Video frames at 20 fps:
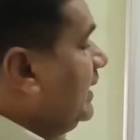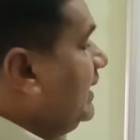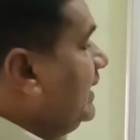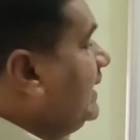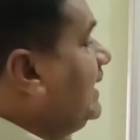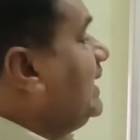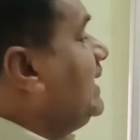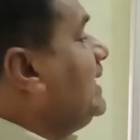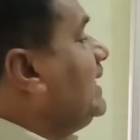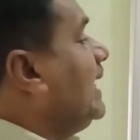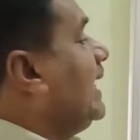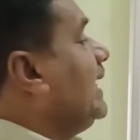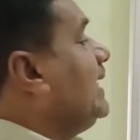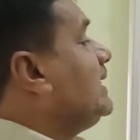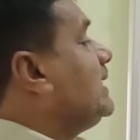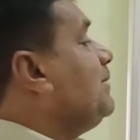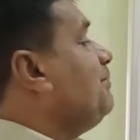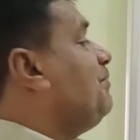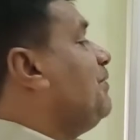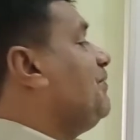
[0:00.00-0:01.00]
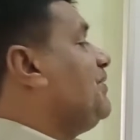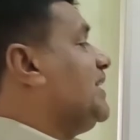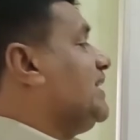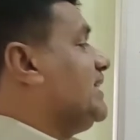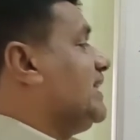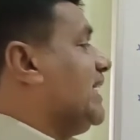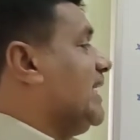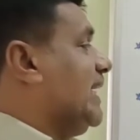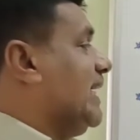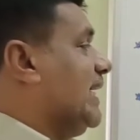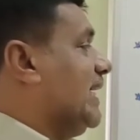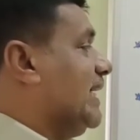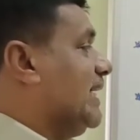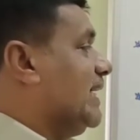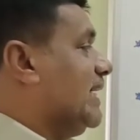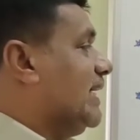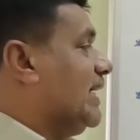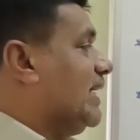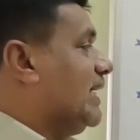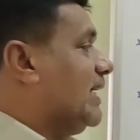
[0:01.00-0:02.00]
In
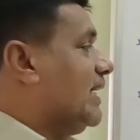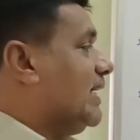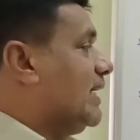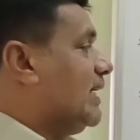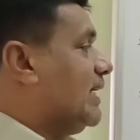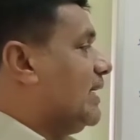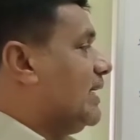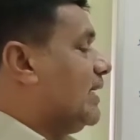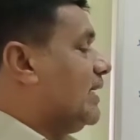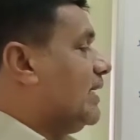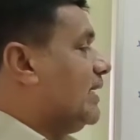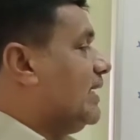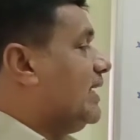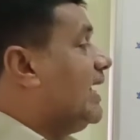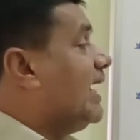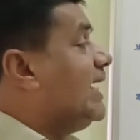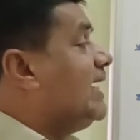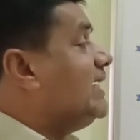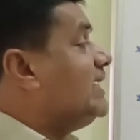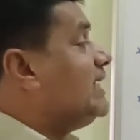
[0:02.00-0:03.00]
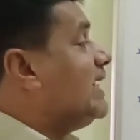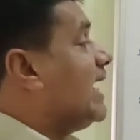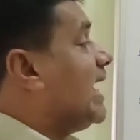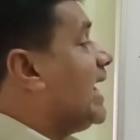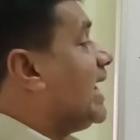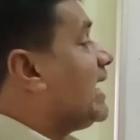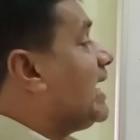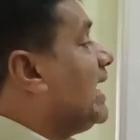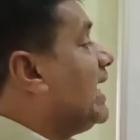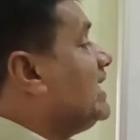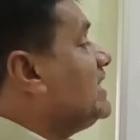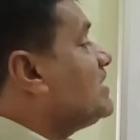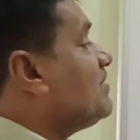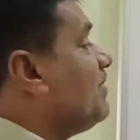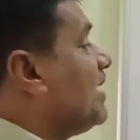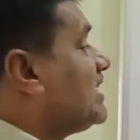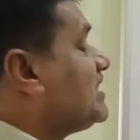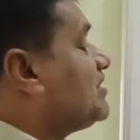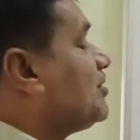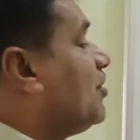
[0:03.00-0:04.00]
1953, 8
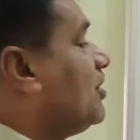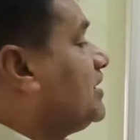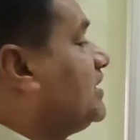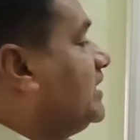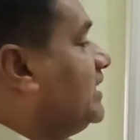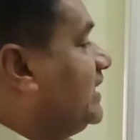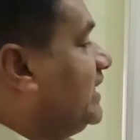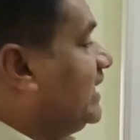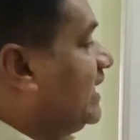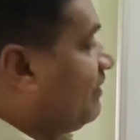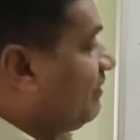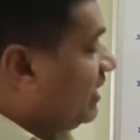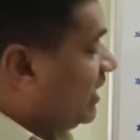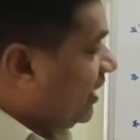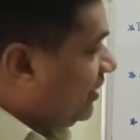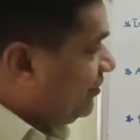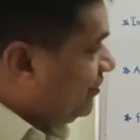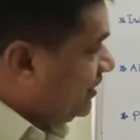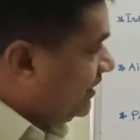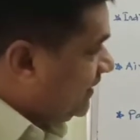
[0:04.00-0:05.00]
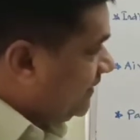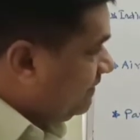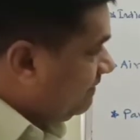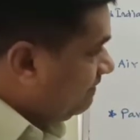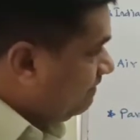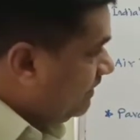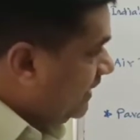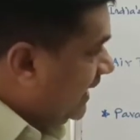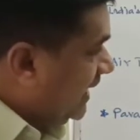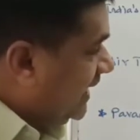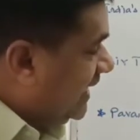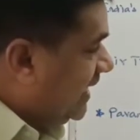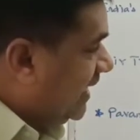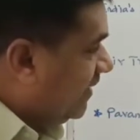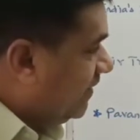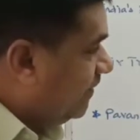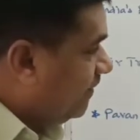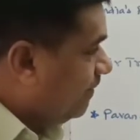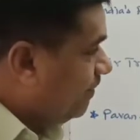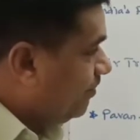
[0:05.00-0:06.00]
airlines were started in our country,
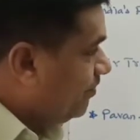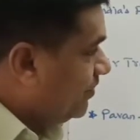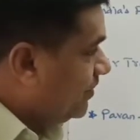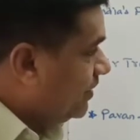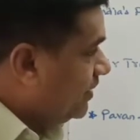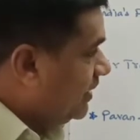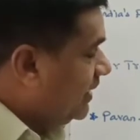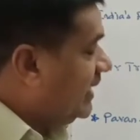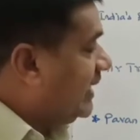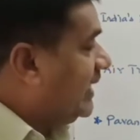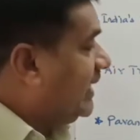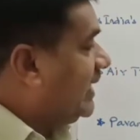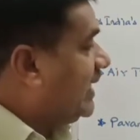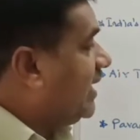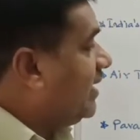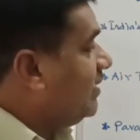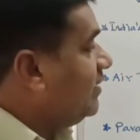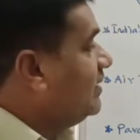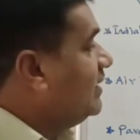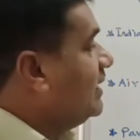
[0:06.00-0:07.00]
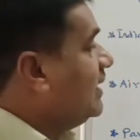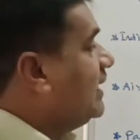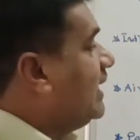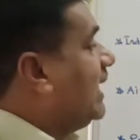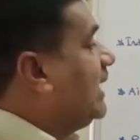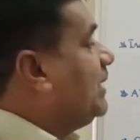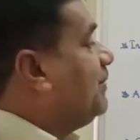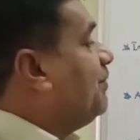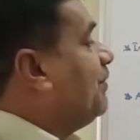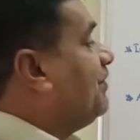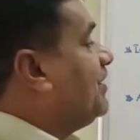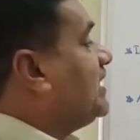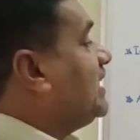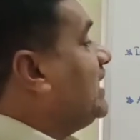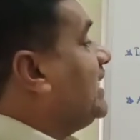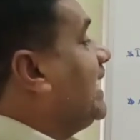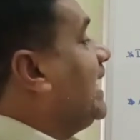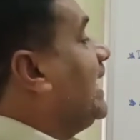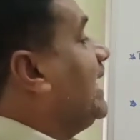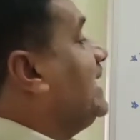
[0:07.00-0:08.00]
India. In India,
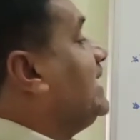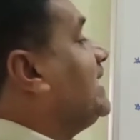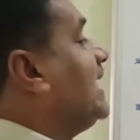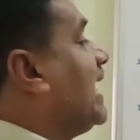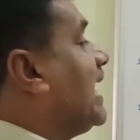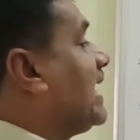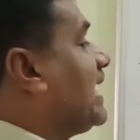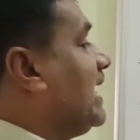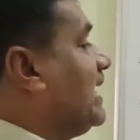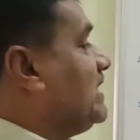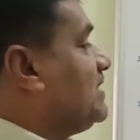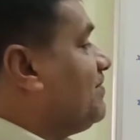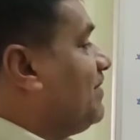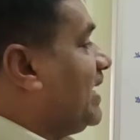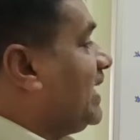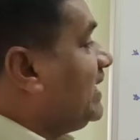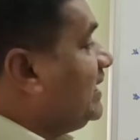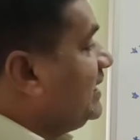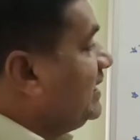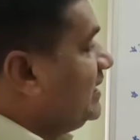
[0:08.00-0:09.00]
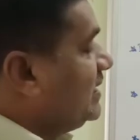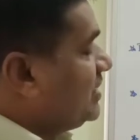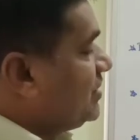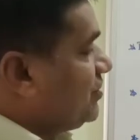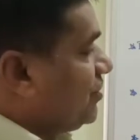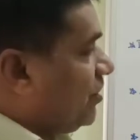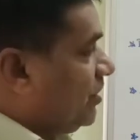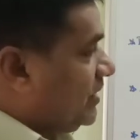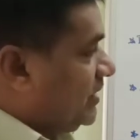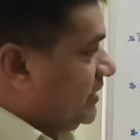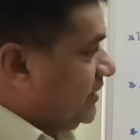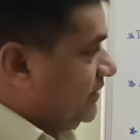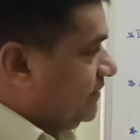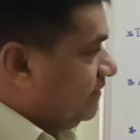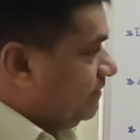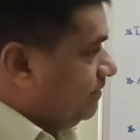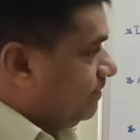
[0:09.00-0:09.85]
1953, 8 airlines were started.